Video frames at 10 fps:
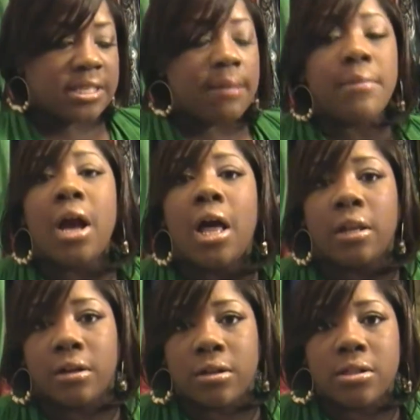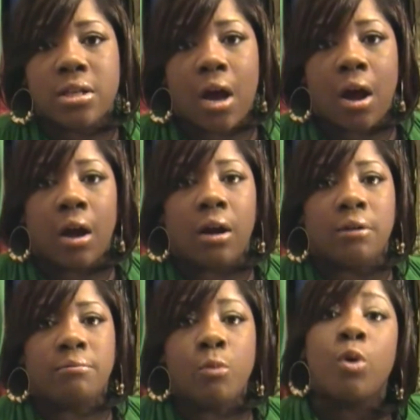some colors
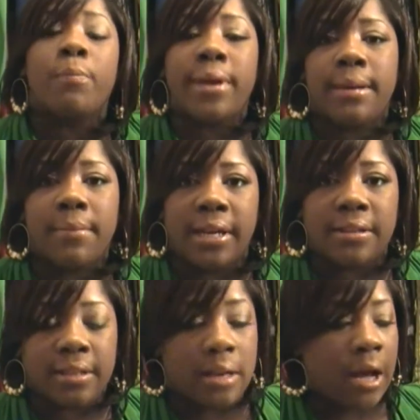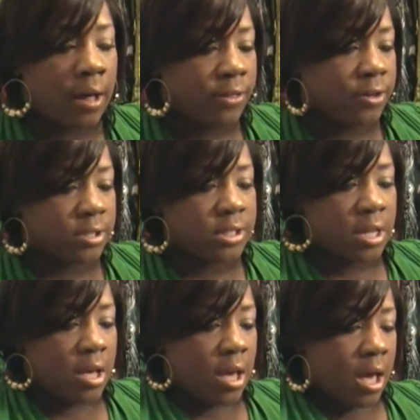are more pigmented than others.
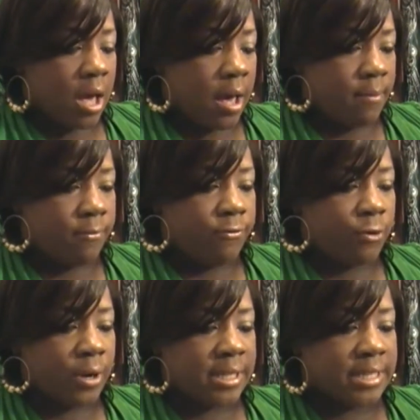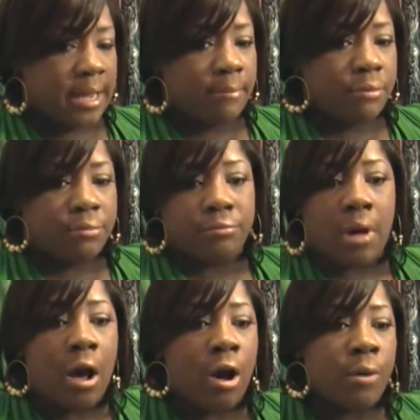For example,
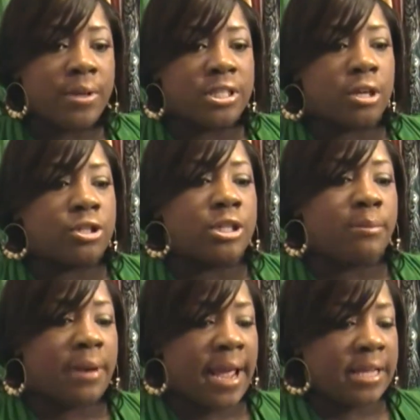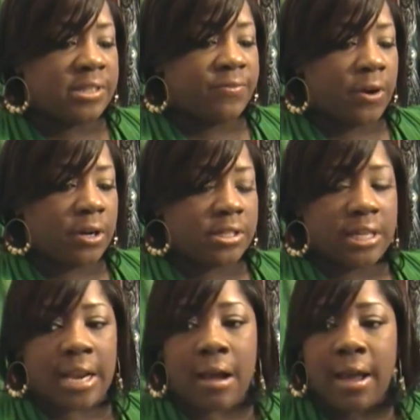I always go to the blacks
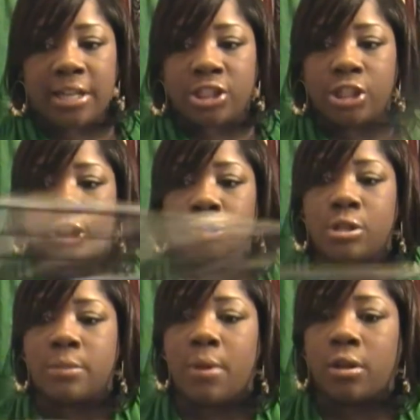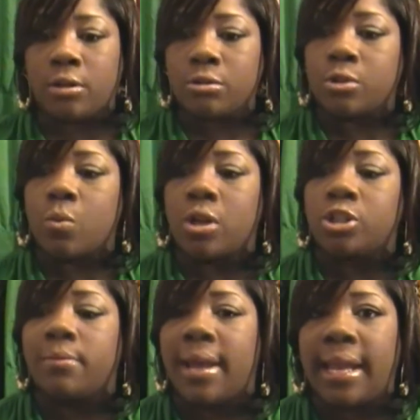first, and I'll actually do a small little
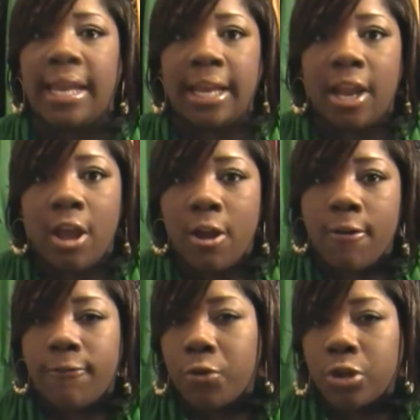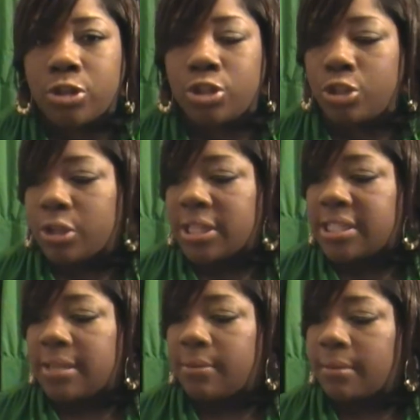swatch on my hand for you so you
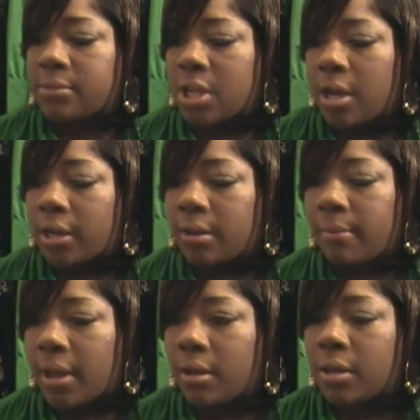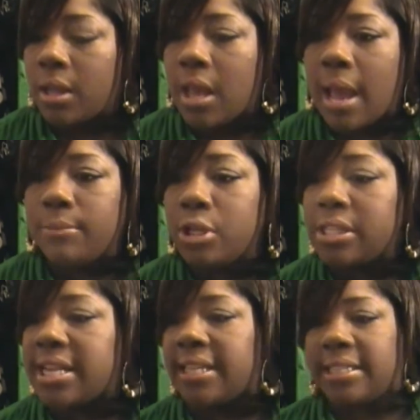can see what I'm talking about. I'm
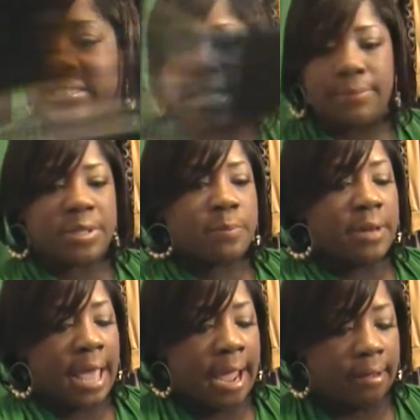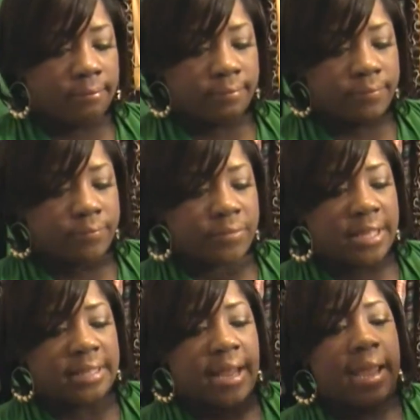going to take the deepest black
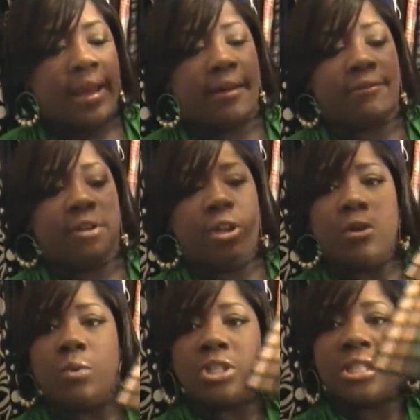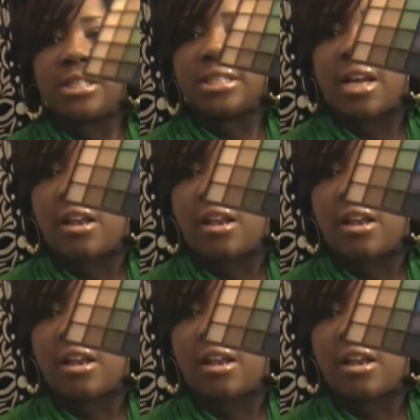that they have, which is